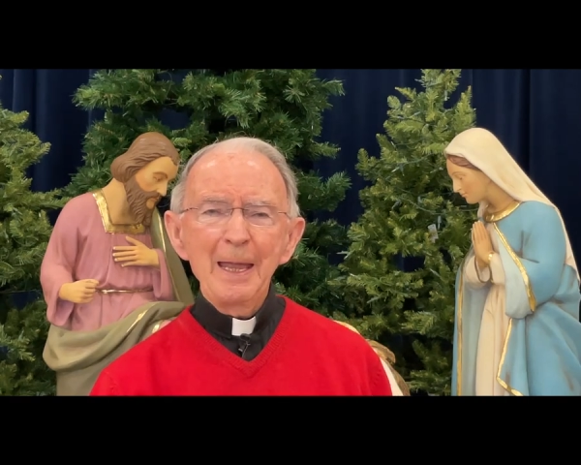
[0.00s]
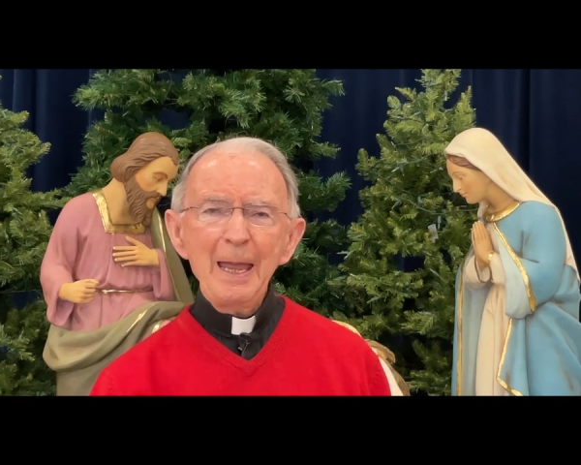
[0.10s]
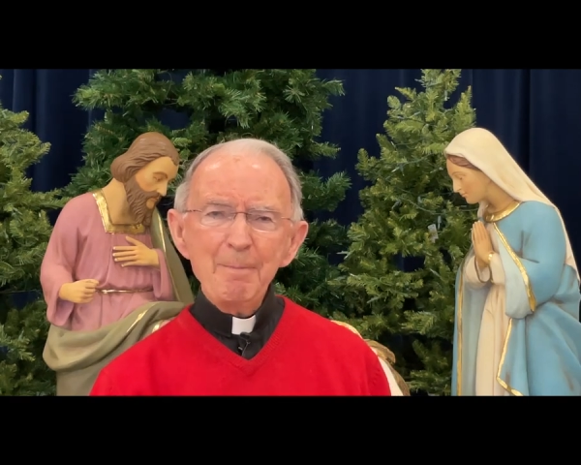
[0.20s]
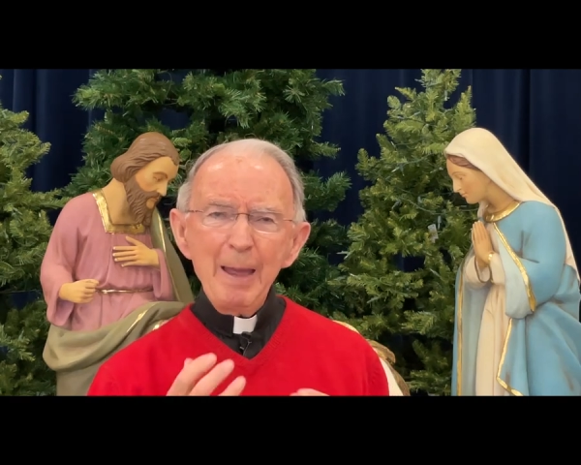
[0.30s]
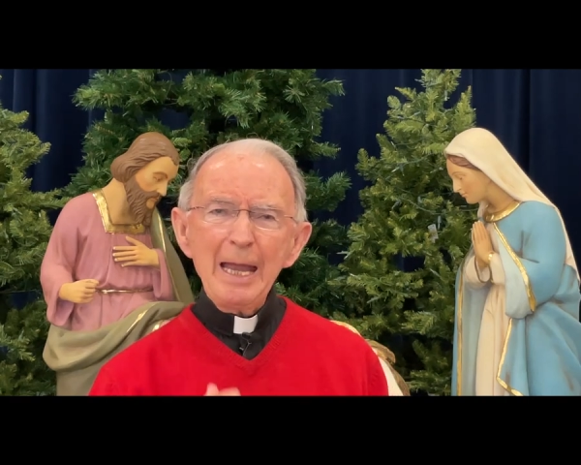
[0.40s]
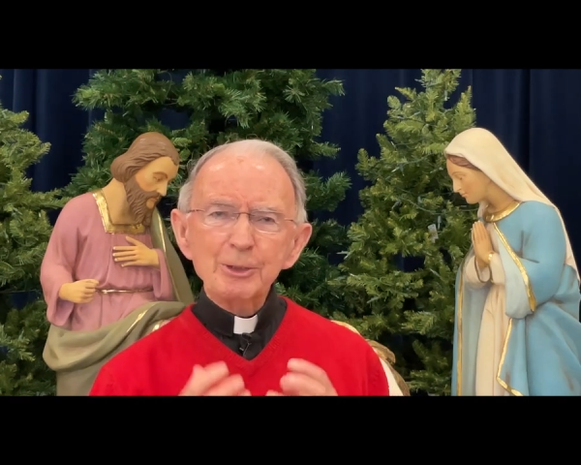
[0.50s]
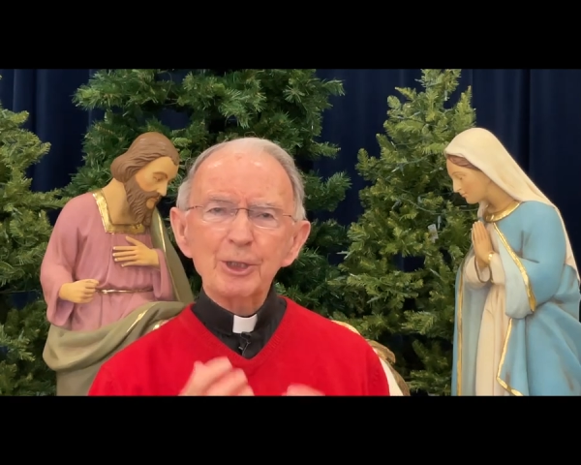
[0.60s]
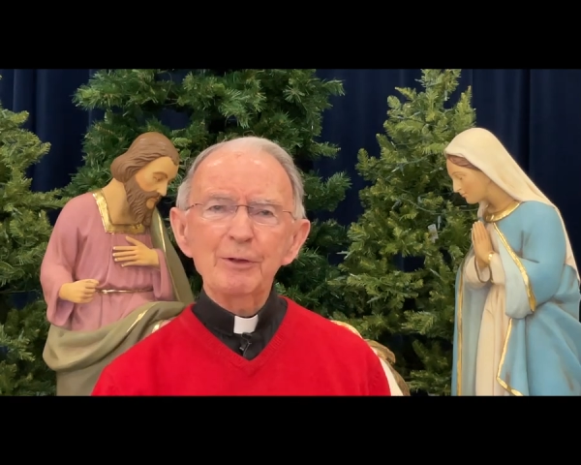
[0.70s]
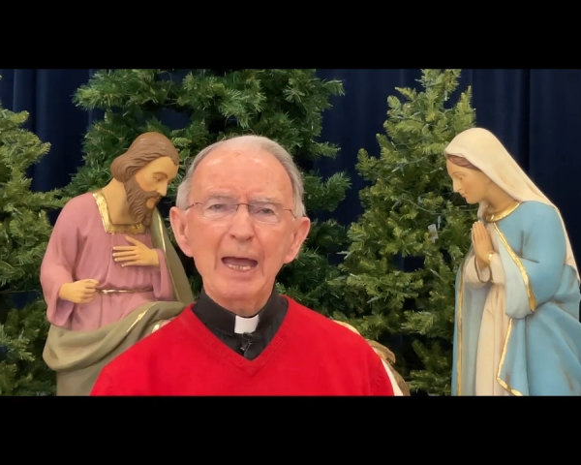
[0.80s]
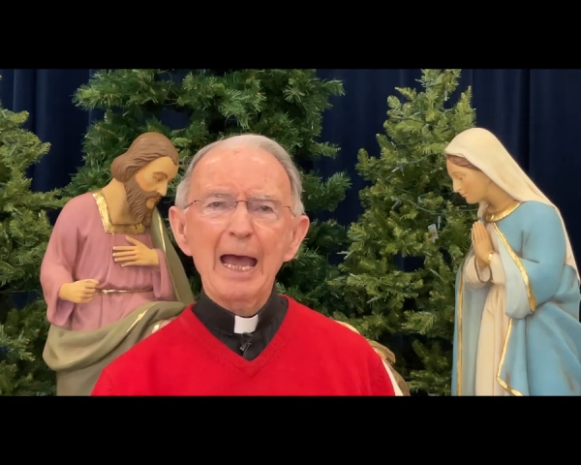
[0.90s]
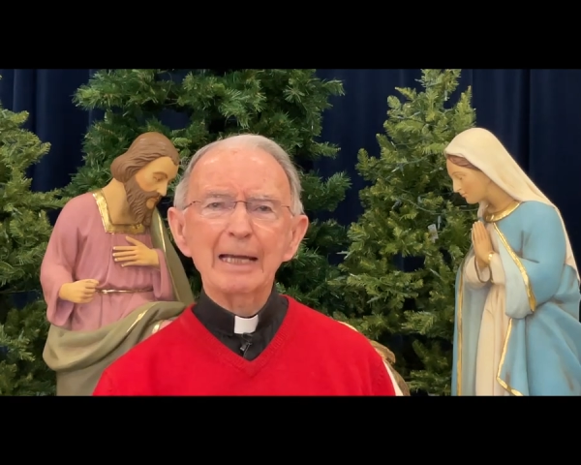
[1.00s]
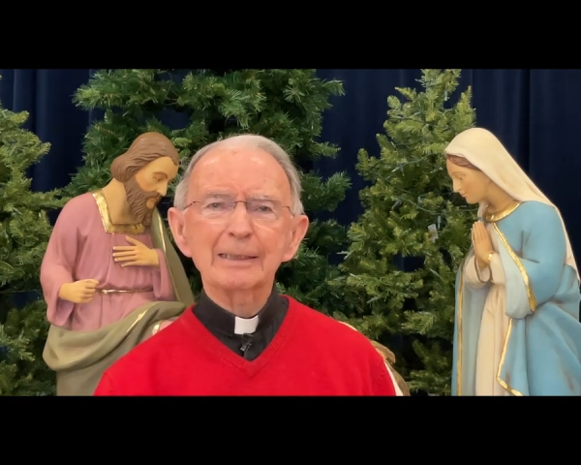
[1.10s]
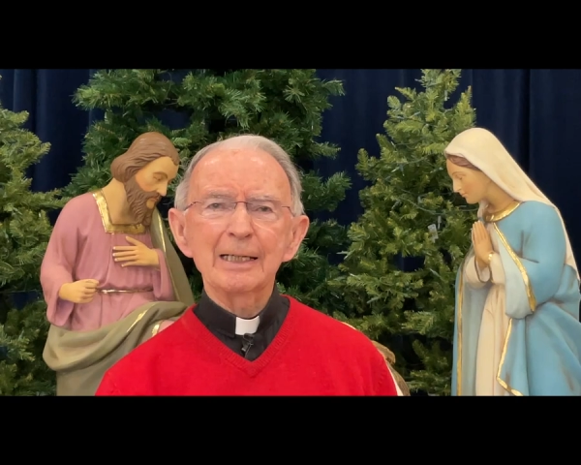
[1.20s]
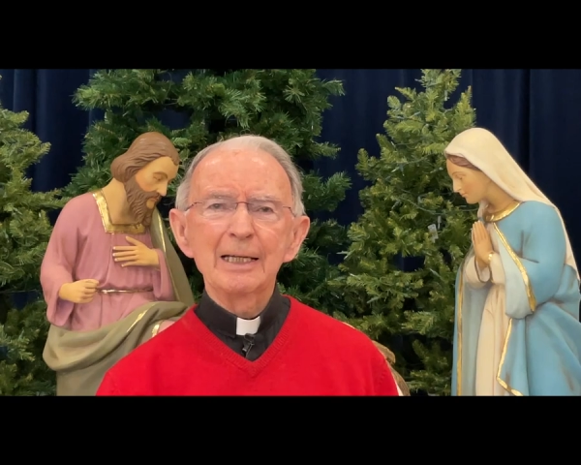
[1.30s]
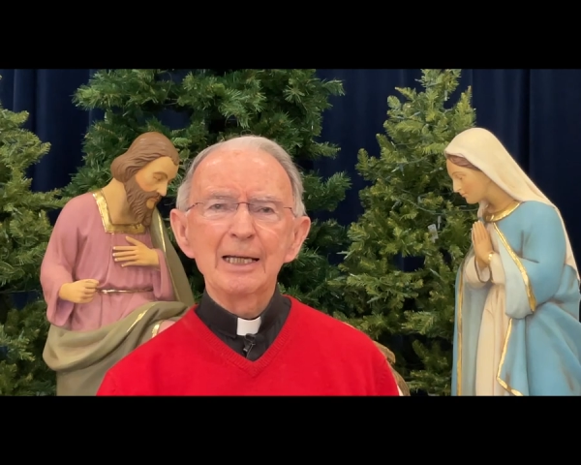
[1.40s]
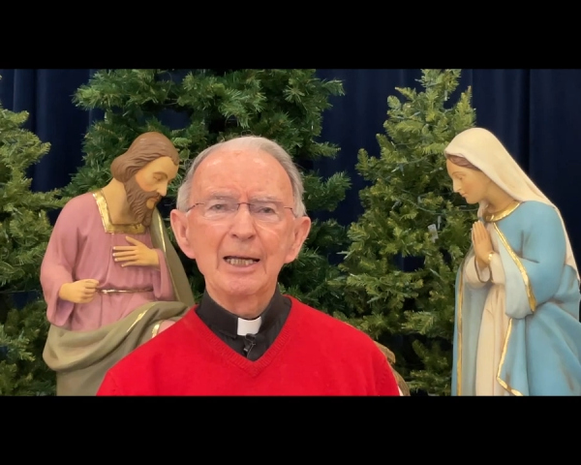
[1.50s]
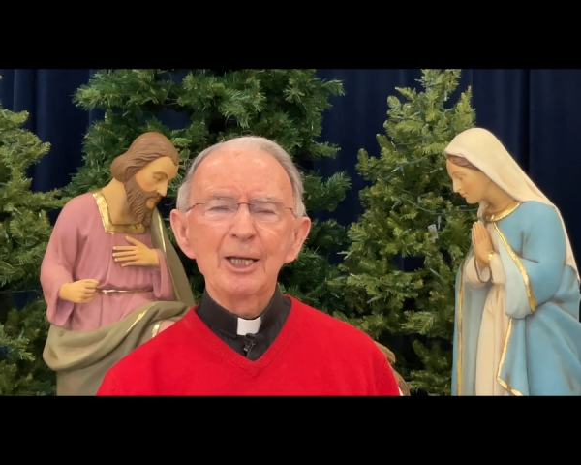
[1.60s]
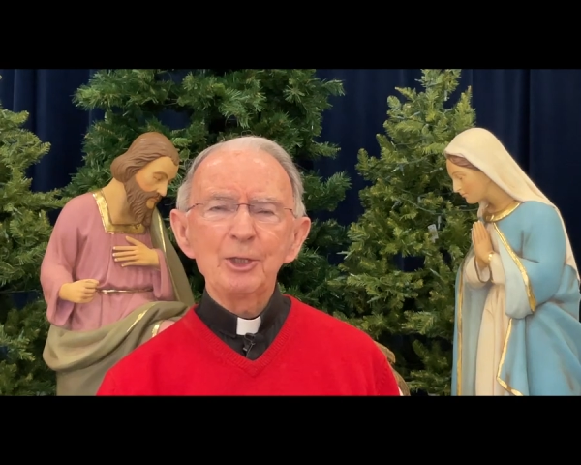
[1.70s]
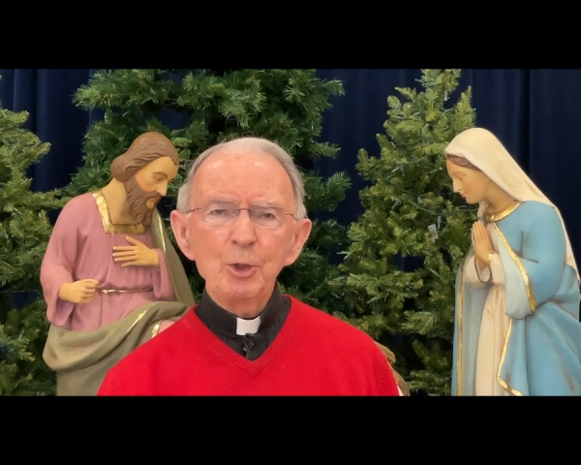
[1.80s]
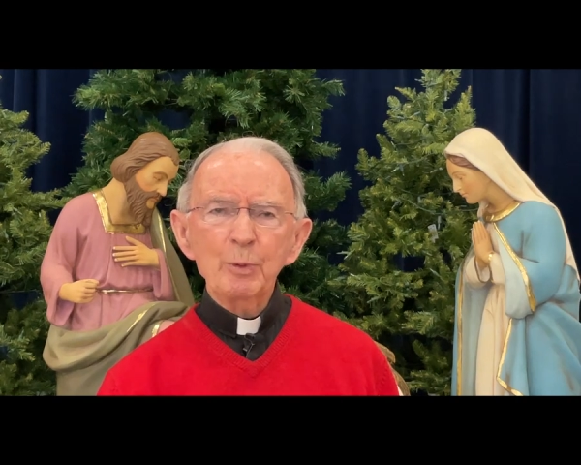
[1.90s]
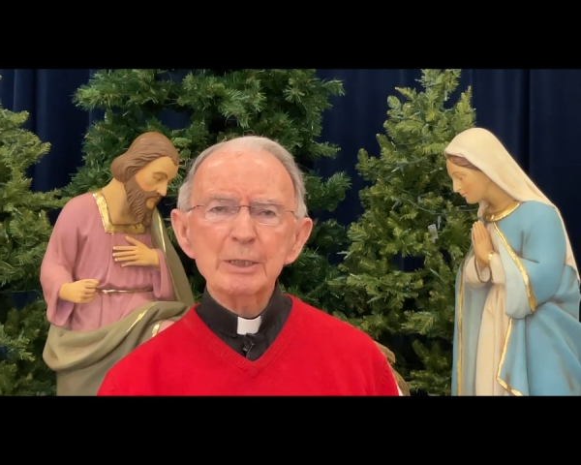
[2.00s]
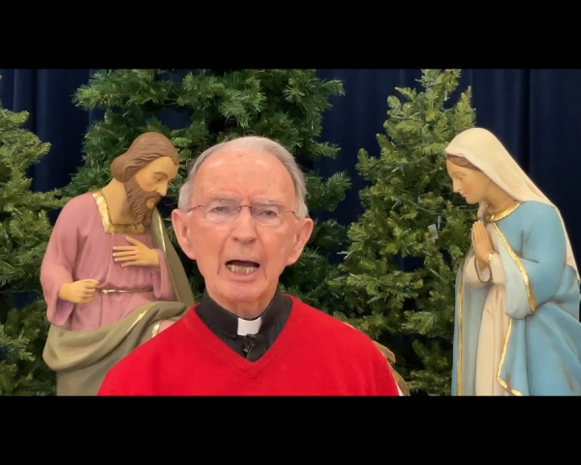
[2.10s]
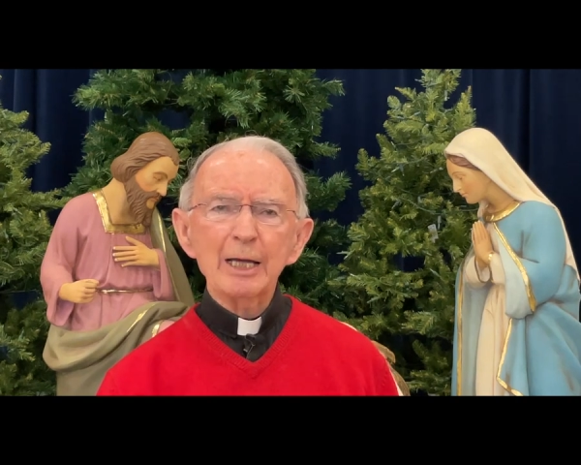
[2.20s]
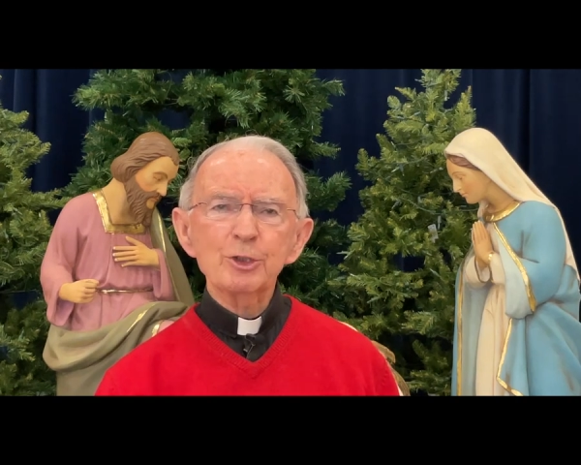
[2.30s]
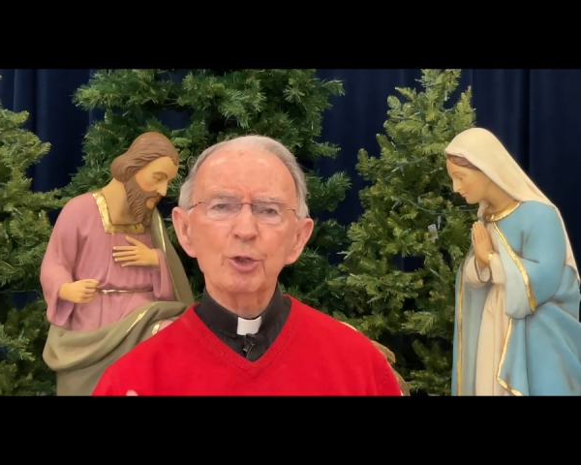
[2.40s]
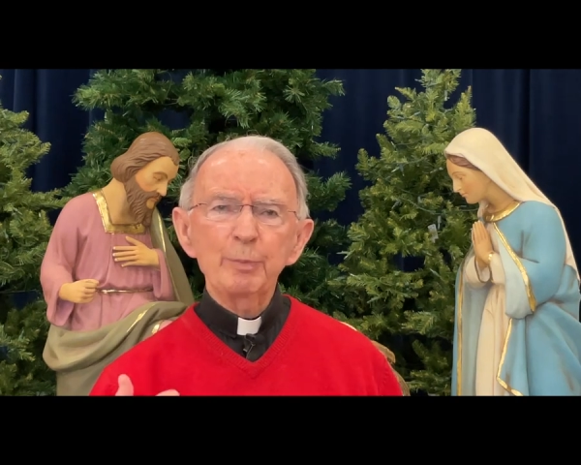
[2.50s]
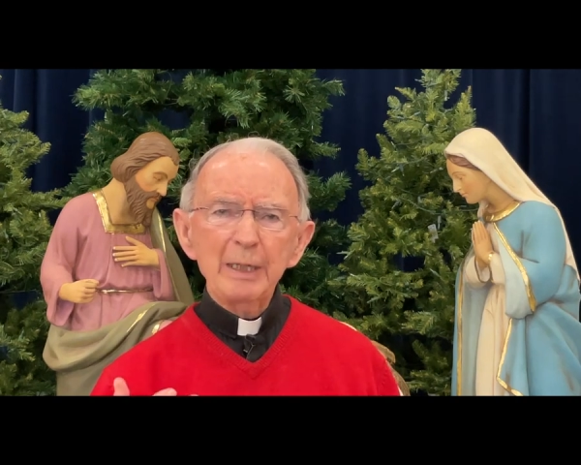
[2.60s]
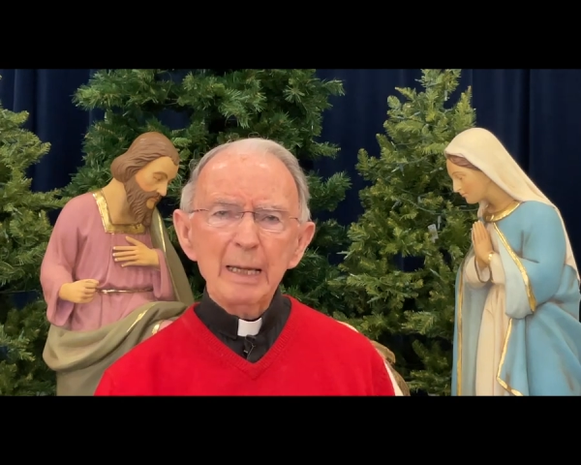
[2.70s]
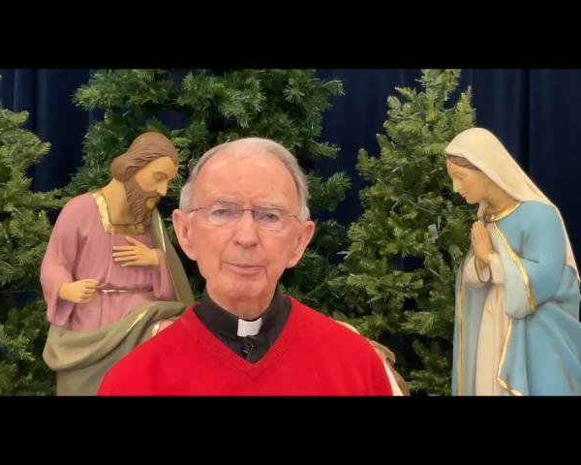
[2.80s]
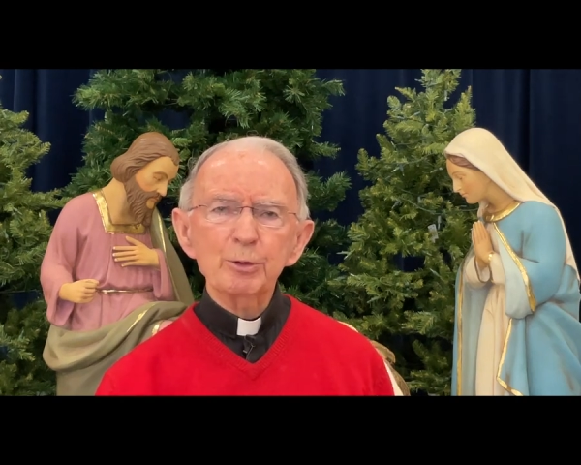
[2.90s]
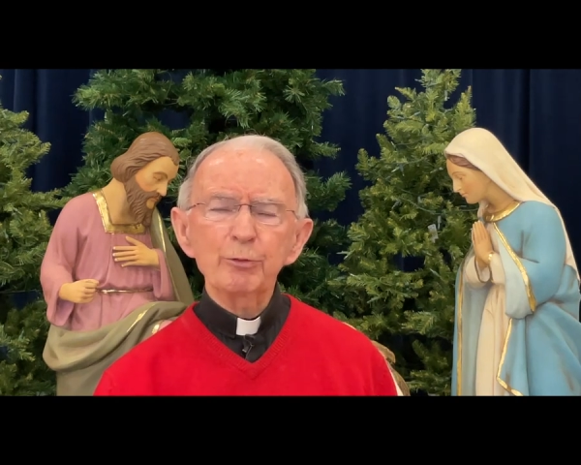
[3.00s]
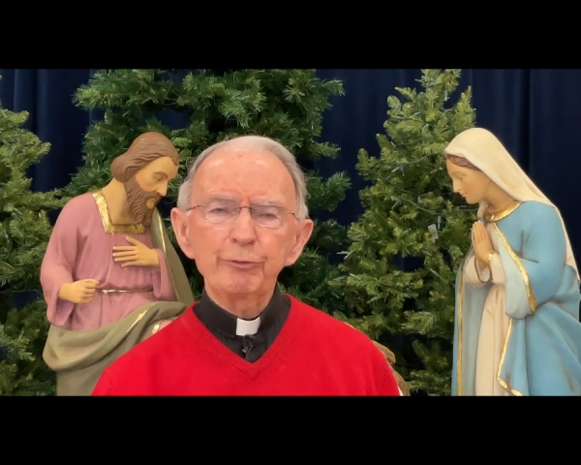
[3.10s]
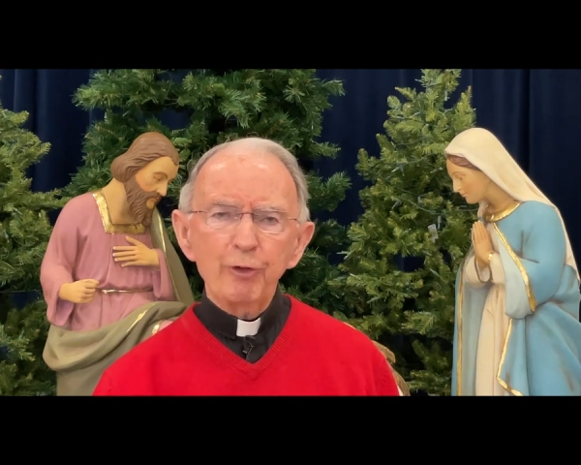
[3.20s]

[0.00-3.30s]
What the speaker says: Imagine that. You and I should be able to